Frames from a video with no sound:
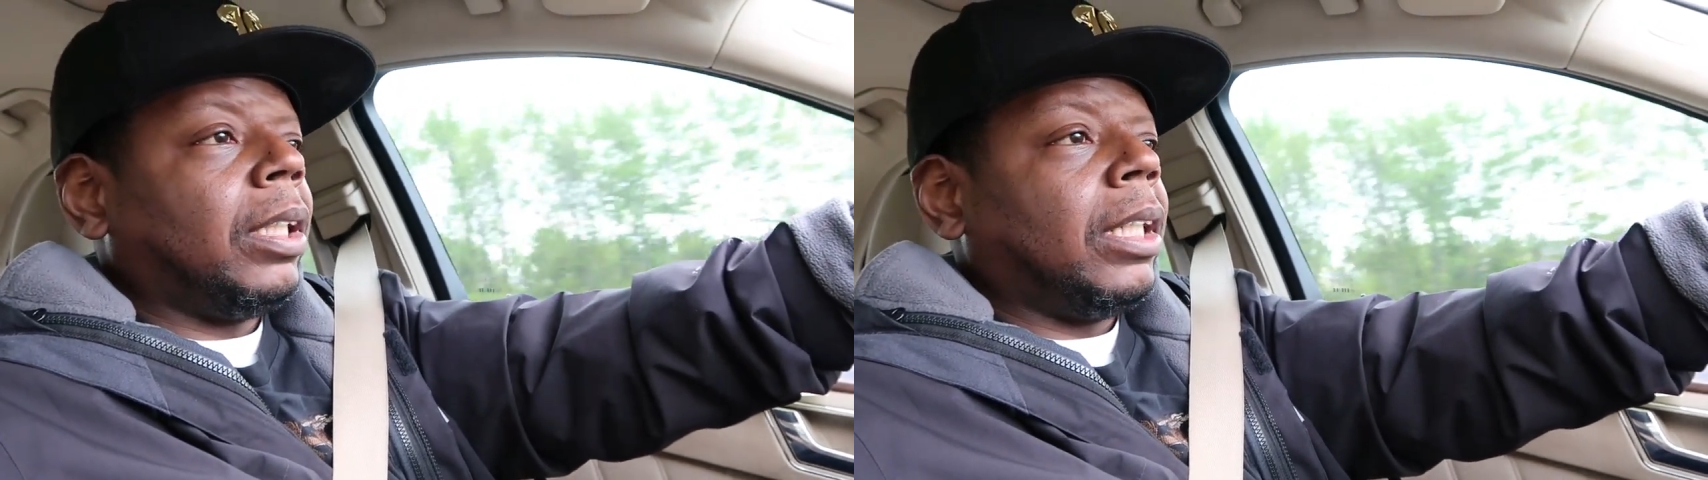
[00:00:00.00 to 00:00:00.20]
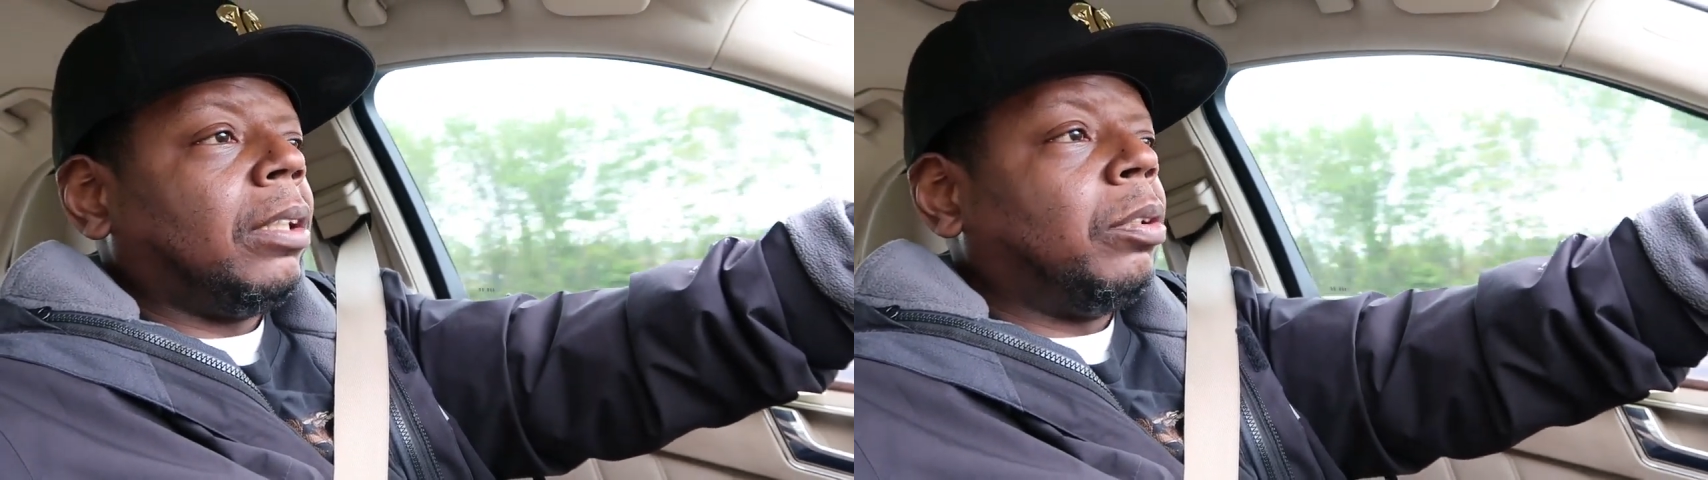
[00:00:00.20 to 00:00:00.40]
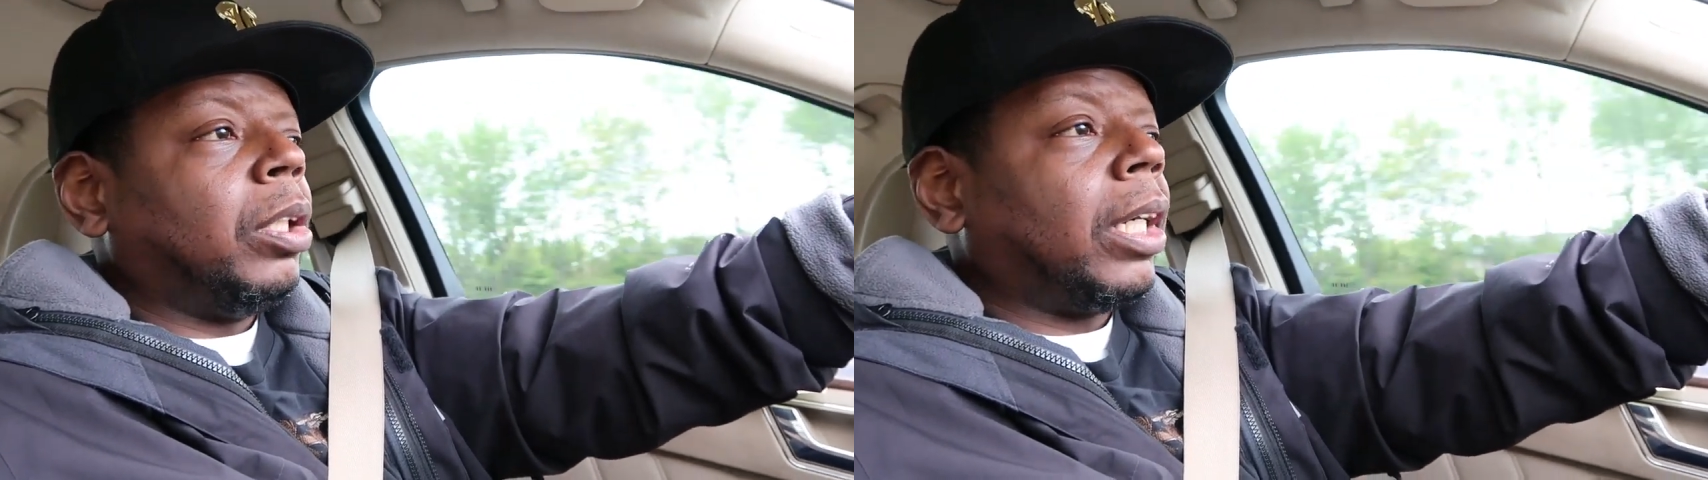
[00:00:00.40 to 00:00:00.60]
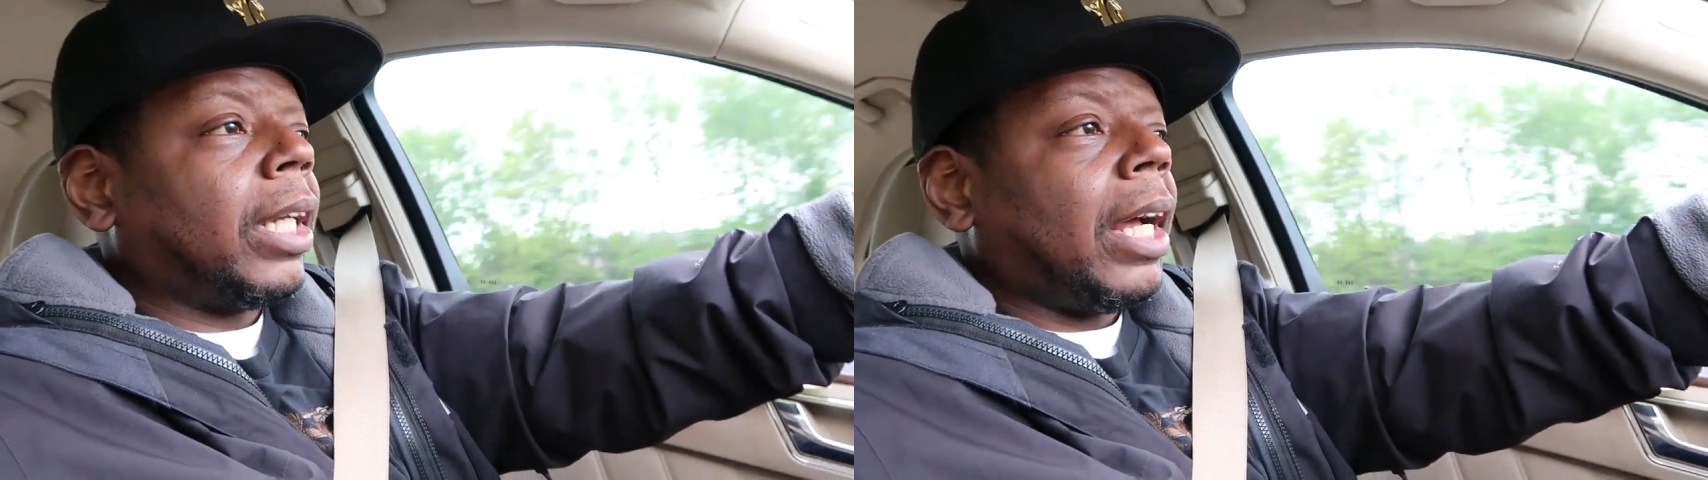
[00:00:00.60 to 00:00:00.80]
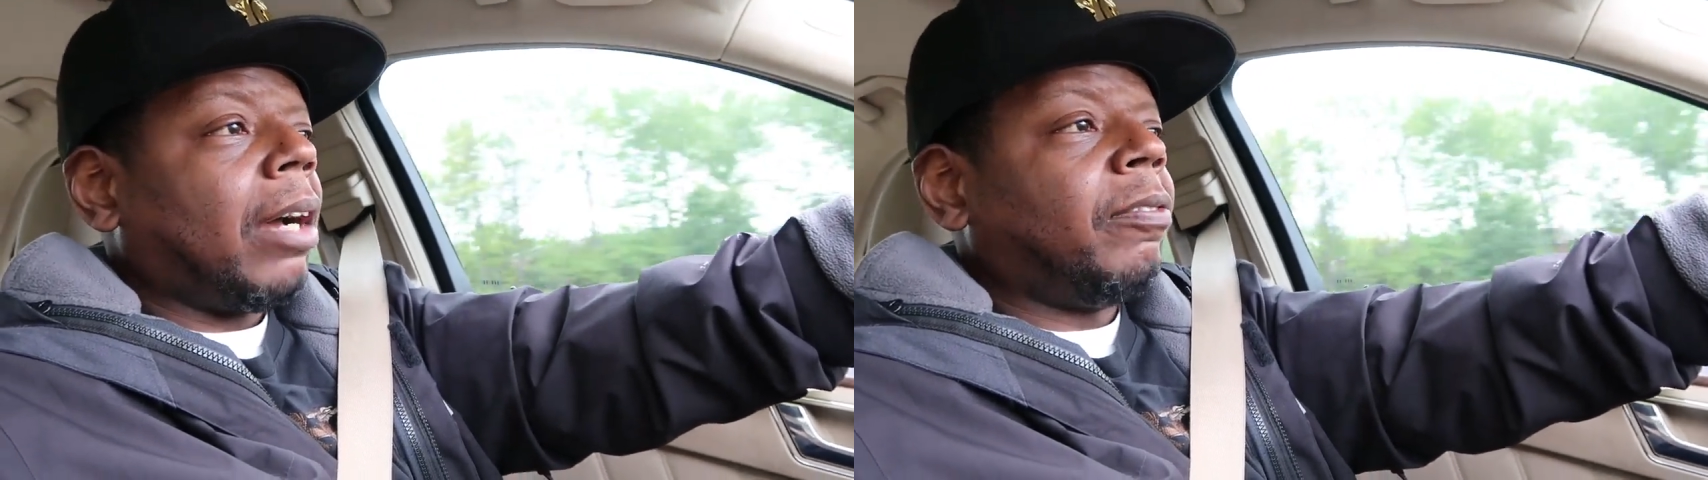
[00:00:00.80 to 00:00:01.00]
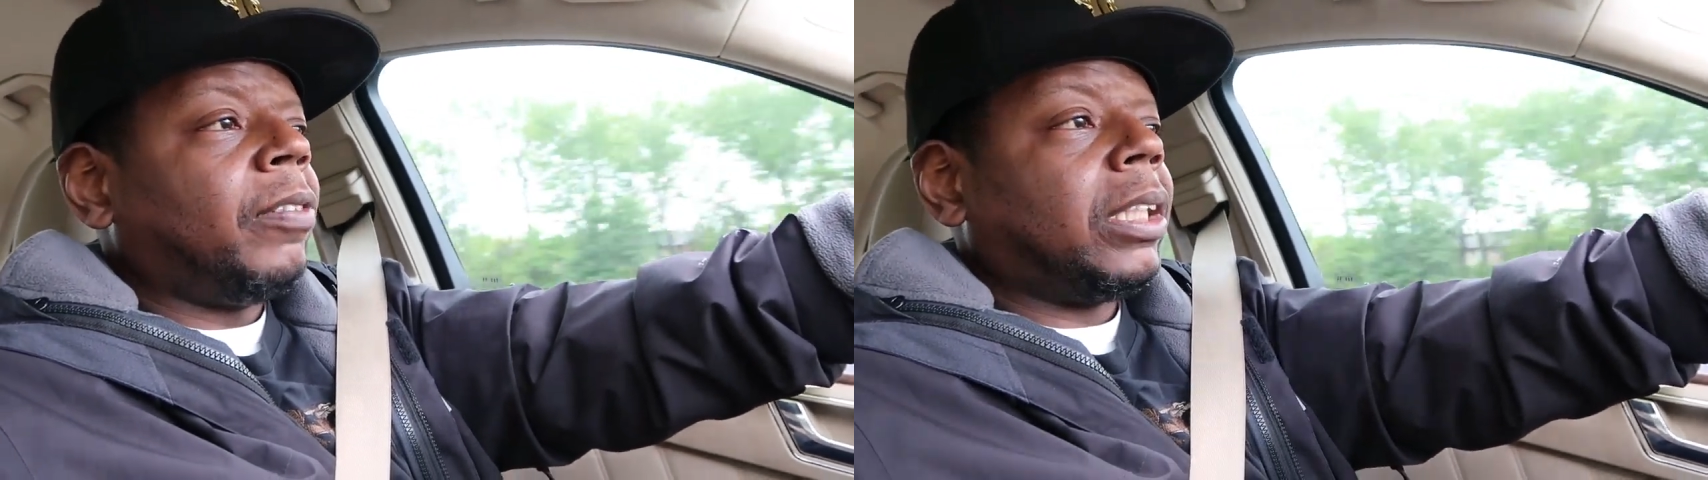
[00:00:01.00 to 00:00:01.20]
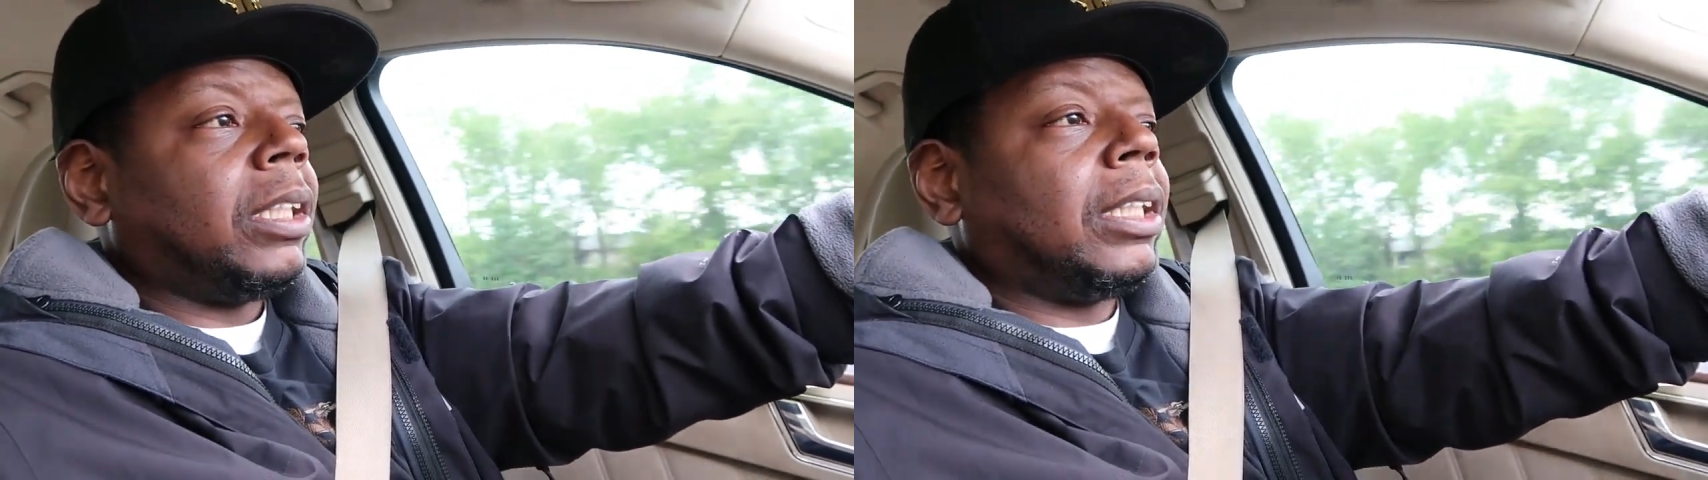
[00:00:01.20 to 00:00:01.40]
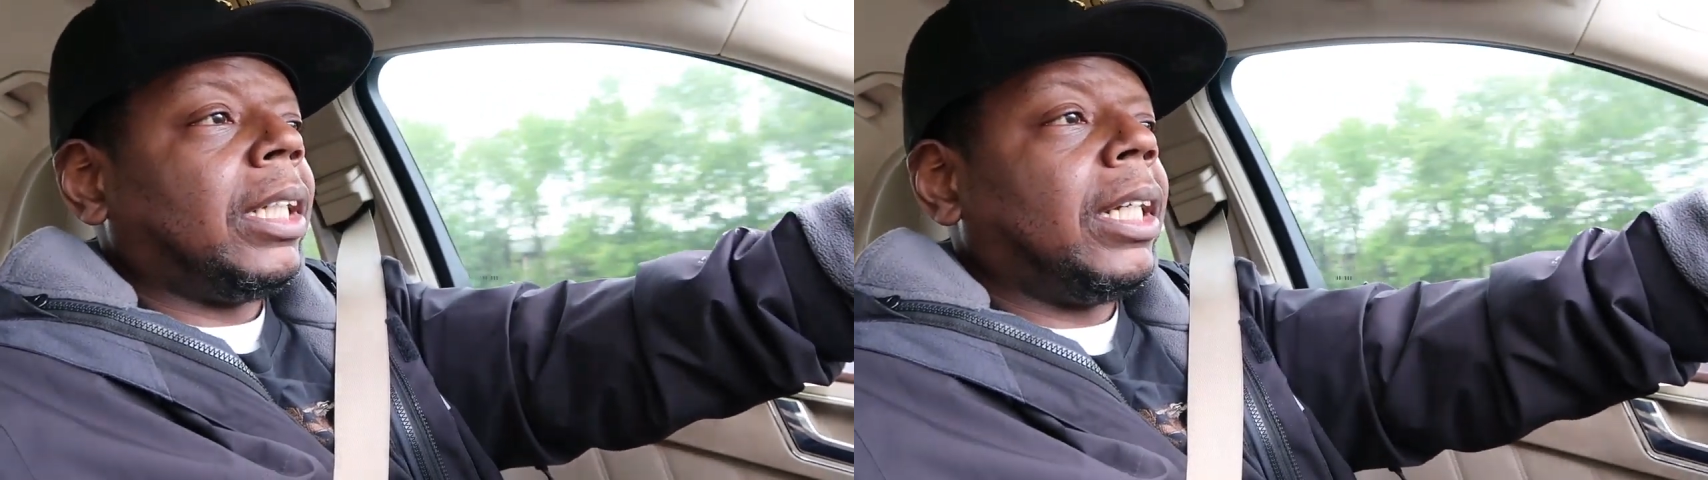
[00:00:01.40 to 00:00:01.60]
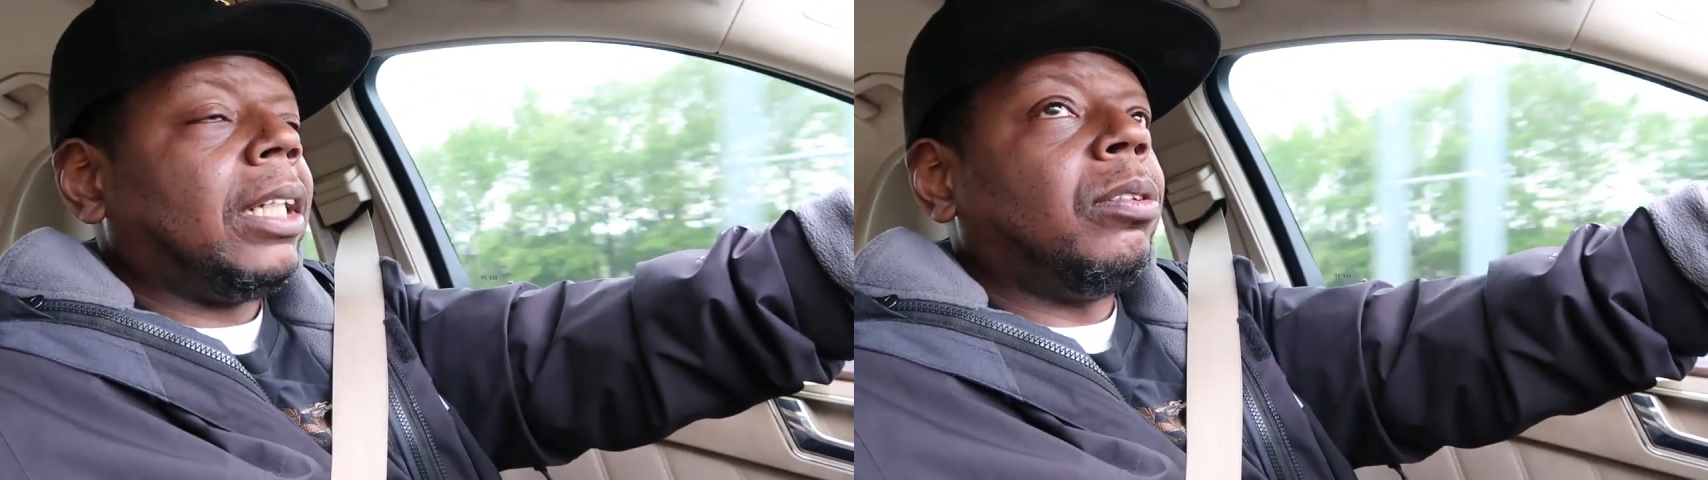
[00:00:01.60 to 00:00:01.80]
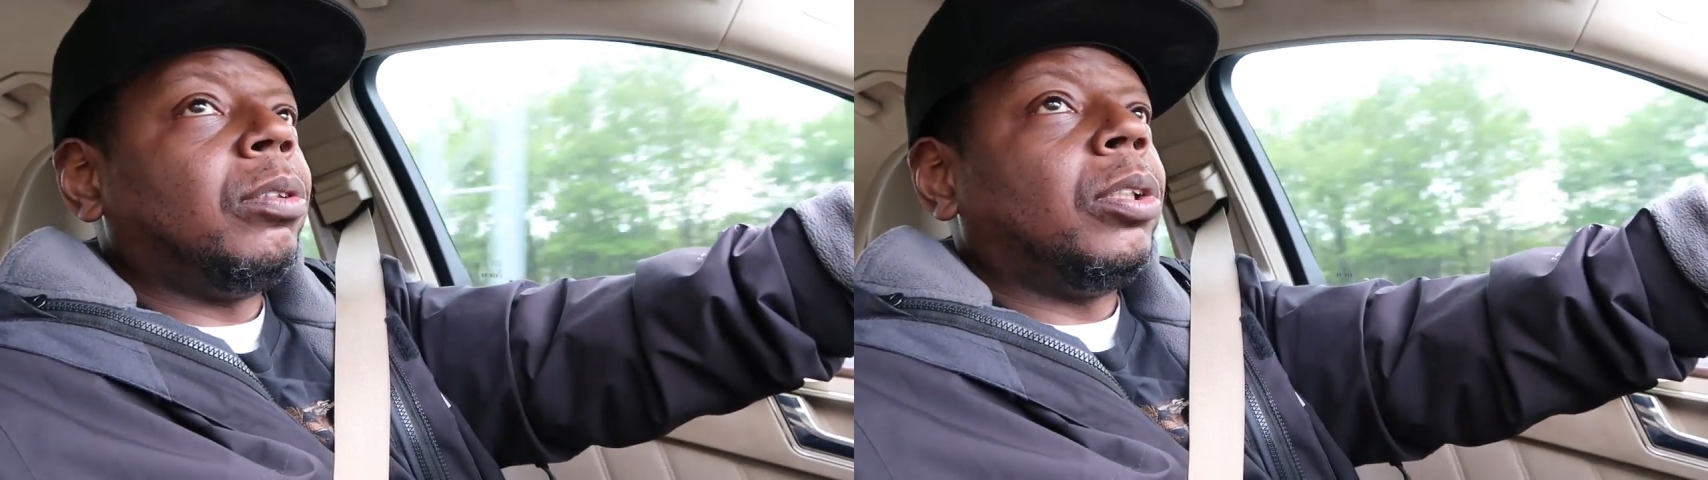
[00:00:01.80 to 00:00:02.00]
then when you look at how vicious it hit
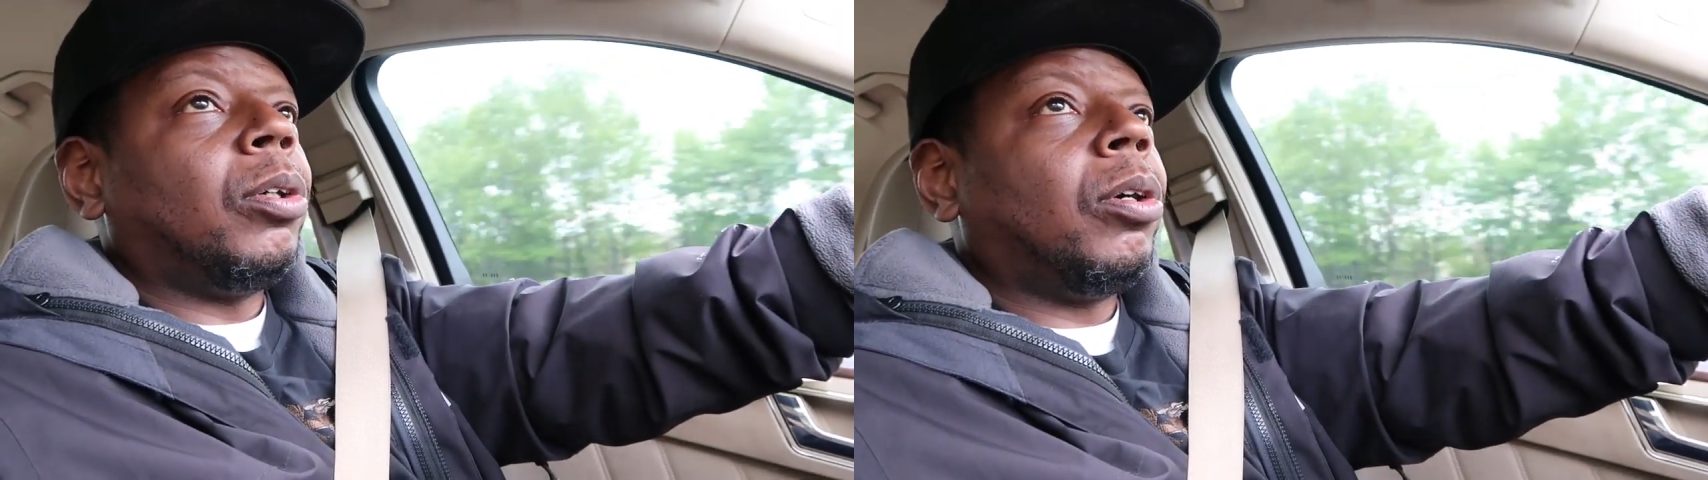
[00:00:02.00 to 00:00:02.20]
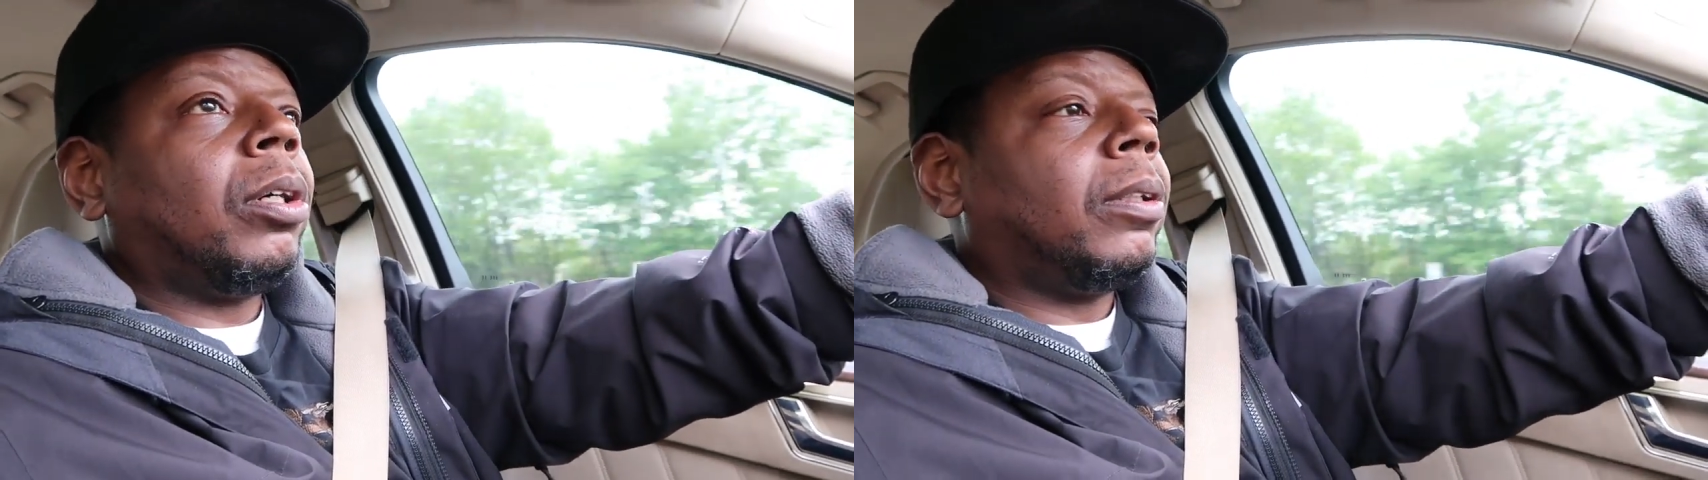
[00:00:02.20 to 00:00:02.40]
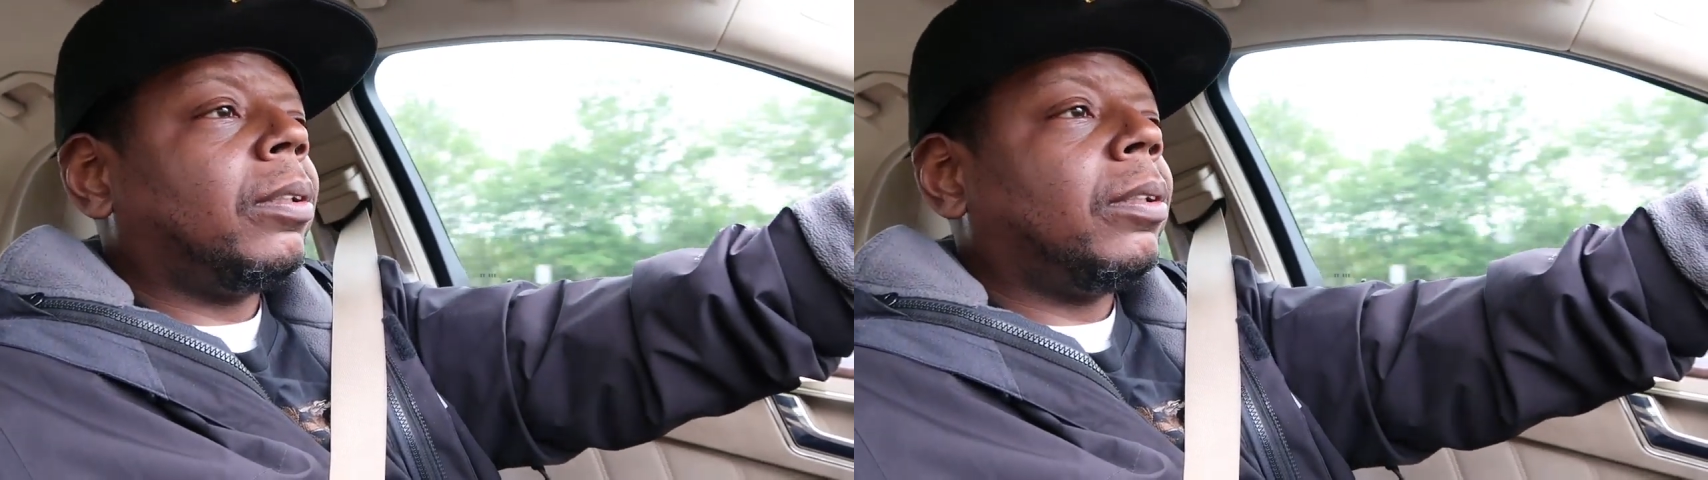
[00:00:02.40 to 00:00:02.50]
New York.